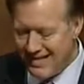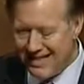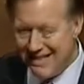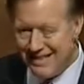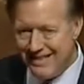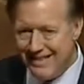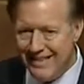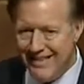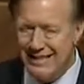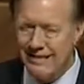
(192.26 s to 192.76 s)

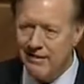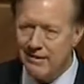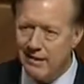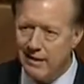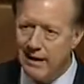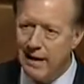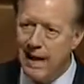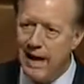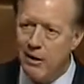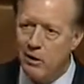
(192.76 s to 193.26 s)
This
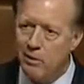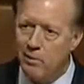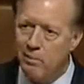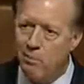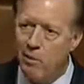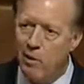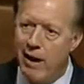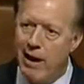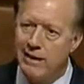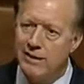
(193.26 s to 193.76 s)
latter
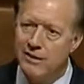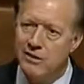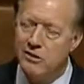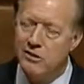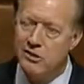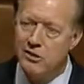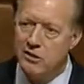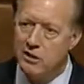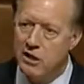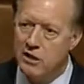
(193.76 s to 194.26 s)

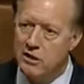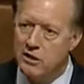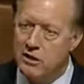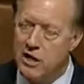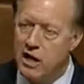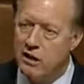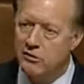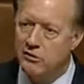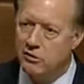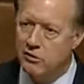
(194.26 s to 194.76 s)
practice is
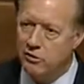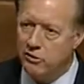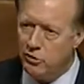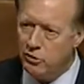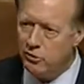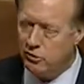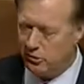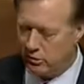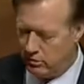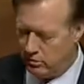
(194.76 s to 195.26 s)

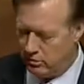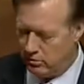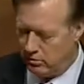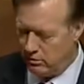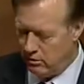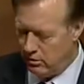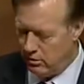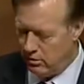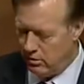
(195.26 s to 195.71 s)
unconstitutional.